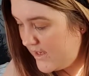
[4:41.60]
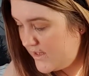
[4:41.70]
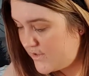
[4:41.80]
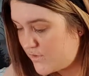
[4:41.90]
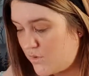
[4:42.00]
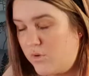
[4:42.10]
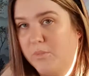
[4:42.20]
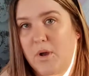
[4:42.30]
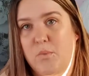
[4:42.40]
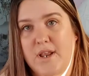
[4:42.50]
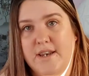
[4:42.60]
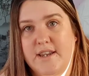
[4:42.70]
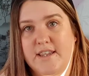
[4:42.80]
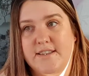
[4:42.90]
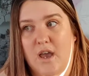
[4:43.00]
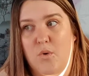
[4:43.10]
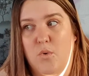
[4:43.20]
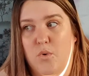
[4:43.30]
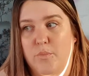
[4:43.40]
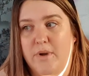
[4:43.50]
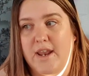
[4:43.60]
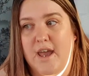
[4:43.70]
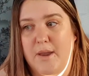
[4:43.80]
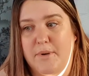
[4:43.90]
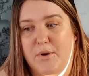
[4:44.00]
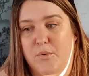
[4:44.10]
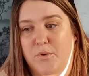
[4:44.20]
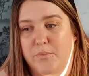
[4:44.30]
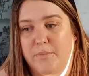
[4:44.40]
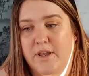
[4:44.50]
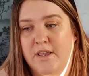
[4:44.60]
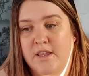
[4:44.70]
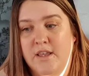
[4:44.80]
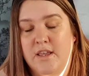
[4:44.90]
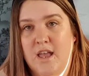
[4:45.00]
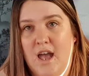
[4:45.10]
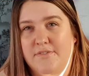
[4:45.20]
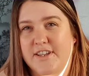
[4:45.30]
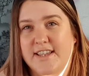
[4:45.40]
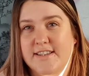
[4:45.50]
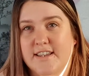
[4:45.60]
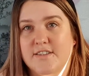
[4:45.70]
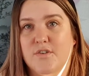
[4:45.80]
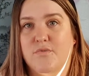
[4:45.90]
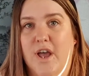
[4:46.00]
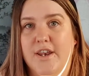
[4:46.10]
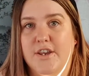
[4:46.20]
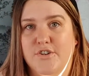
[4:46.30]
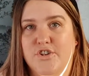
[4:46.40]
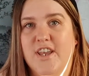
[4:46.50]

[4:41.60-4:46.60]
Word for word: So, but when he's at home and I'm at home, I think he takes advantage,